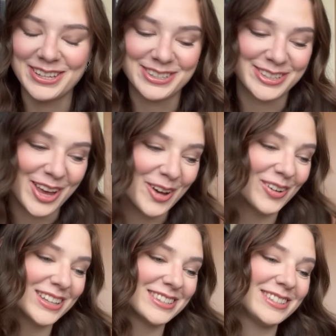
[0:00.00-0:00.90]
So
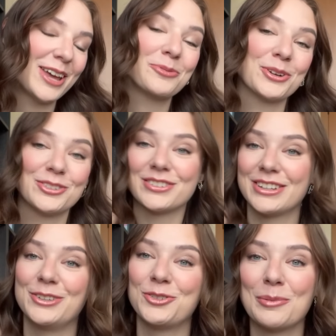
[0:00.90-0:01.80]
instead, we're just
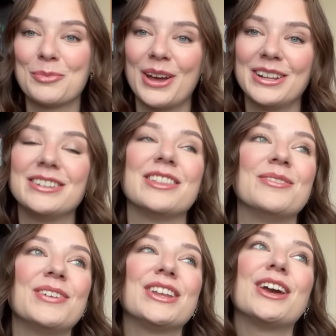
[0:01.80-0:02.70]
gonna jump right into
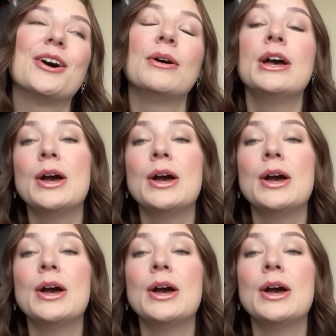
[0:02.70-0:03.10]
the video,